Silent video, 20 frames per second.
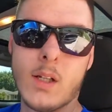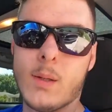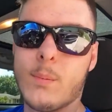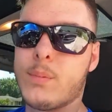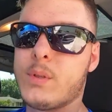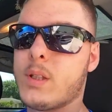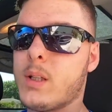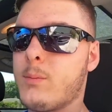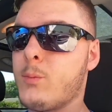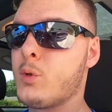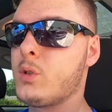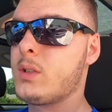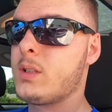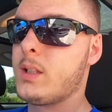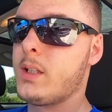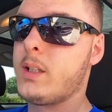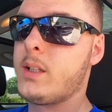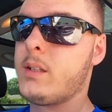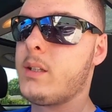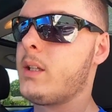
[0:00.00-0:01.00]
it up, someone
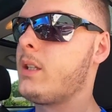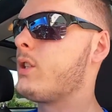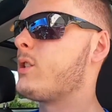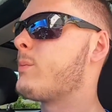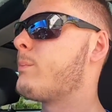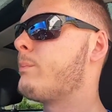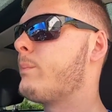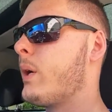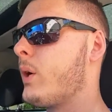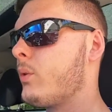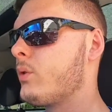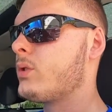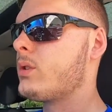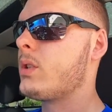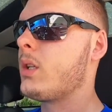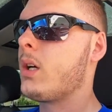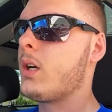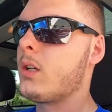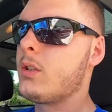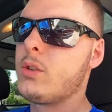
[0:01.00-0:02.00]
said that you're
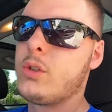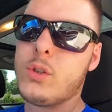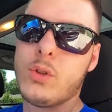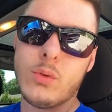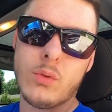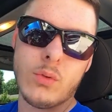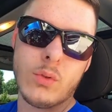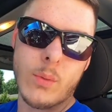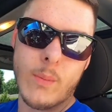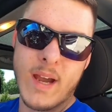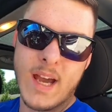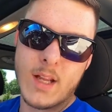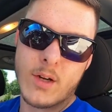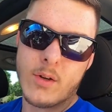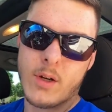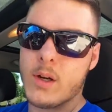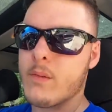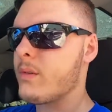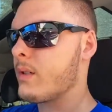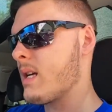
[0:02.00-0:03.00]
supposed to undo the
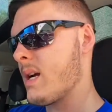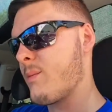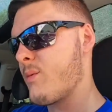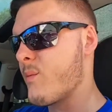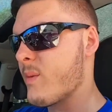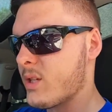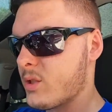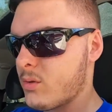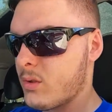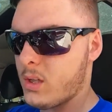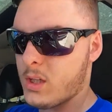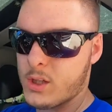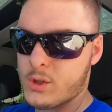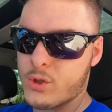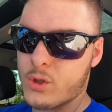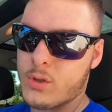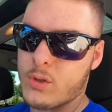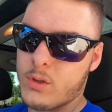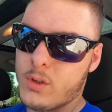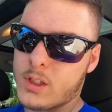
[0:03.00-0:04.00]
battery every time you mess with
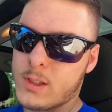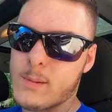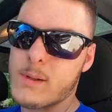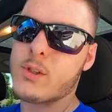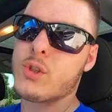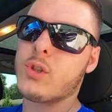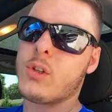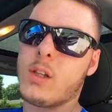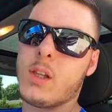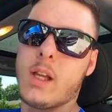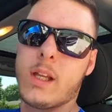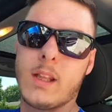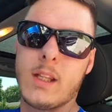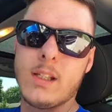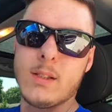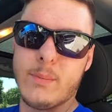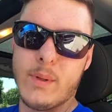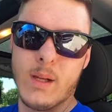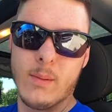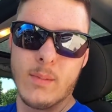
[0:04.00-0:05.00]
electrical, especially in like
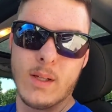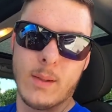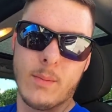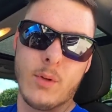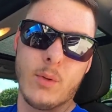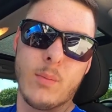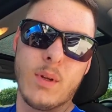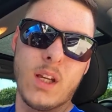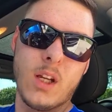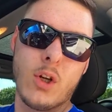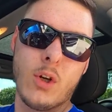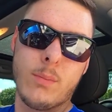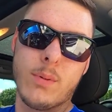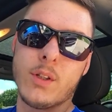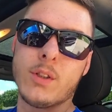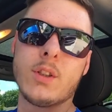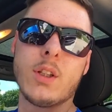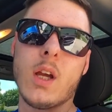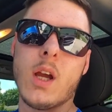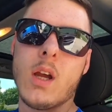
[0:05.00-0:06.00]
these BMW Mini
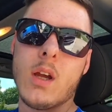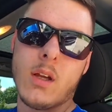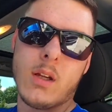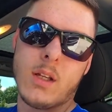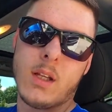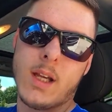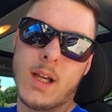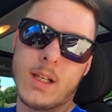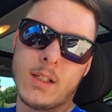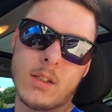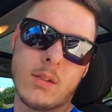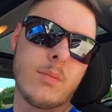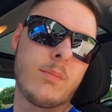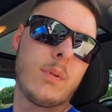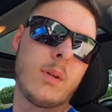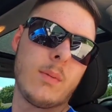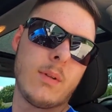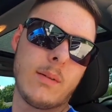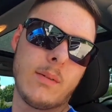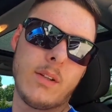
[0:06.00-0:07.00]
Coopers. Yes,
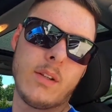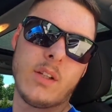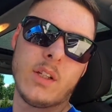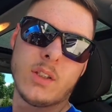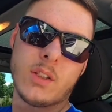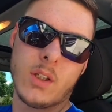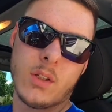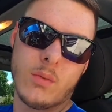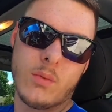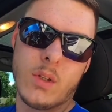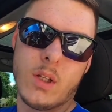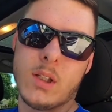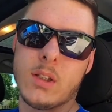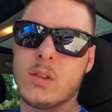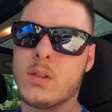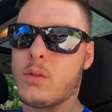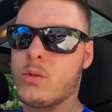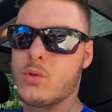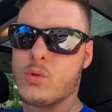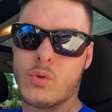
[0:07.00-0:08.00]
BMW does own
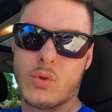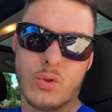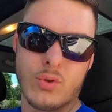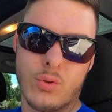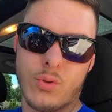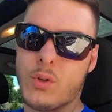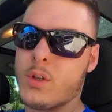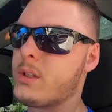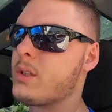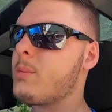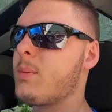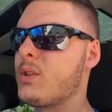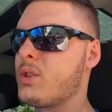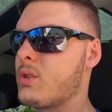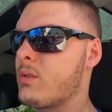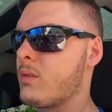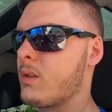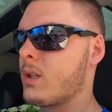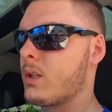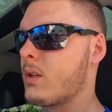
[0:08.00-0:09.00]
these, so does Rolls-Royce, a
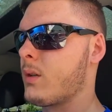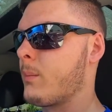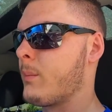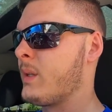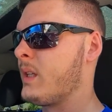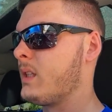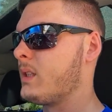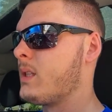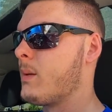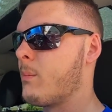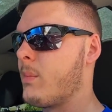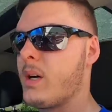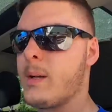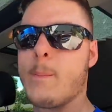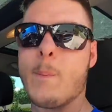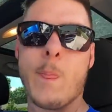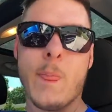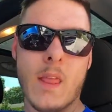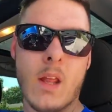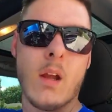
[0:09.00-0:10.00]
bunch of other companies. But